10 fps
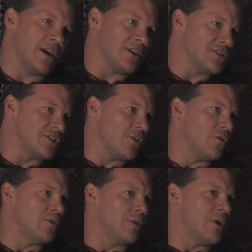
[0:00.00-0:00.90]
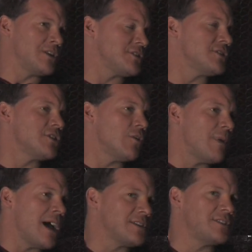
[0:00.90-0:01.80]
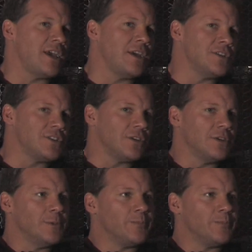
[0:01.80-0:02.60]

at a show, a wrestling show backstage,